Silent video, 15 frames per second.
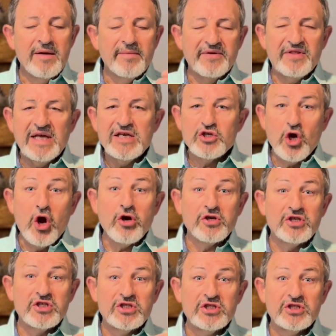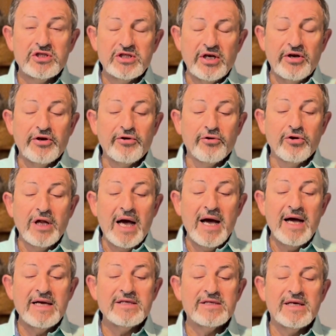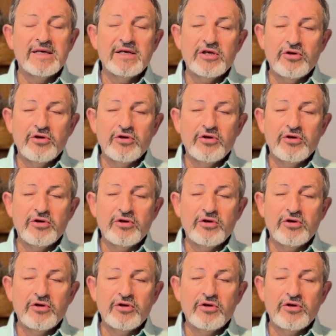but these are serialized.